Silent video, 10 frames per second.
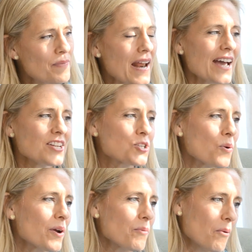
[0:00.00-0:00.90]
But I
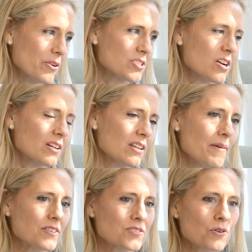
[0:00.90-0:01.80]
enjoy when we were talking
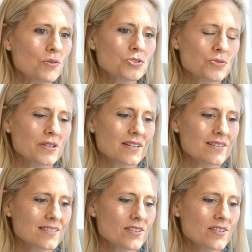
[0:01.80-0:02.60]
about soul joys.